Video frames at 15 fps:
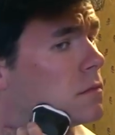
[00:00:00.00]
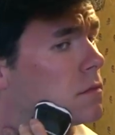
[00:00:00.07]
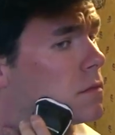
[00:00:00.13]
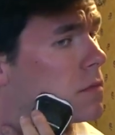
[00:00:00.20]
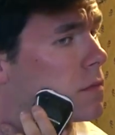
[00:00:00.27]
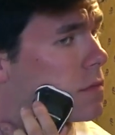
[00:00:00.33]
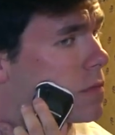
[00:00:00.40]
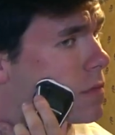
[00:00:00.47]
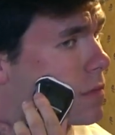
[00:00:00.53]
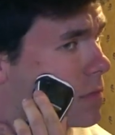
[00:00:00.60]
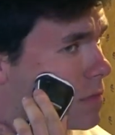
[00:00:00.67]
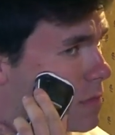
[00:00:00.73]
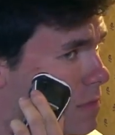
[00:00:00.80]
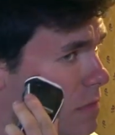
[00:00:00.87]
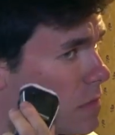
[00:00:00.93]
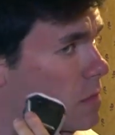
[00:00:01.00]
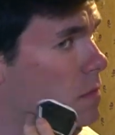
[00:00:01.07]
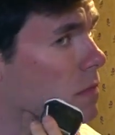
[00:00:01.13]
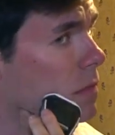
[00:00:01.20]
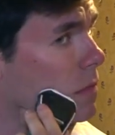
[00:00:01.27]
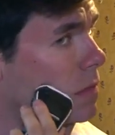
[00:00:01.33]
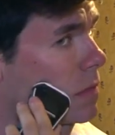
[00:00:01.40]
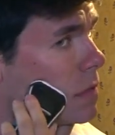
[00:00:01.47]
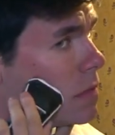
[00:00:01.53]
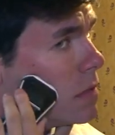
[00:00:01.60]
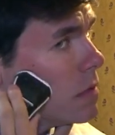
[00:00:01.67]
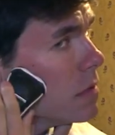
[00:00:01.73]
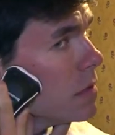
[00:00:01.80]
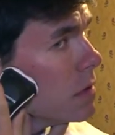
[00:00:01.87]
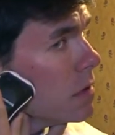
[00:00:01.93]
or after your trip,
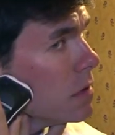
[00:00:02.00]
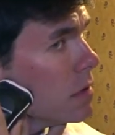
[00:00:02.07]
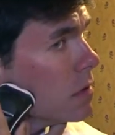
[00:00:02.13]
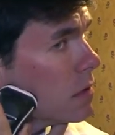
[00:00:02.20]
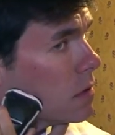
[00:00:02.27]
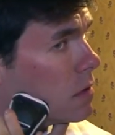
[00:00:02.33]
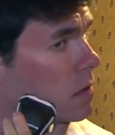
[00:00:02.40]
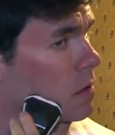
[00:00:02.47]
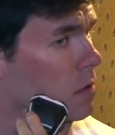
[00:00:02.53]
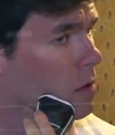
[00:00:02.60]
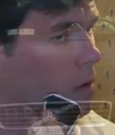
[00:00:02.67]
not behind the wheel.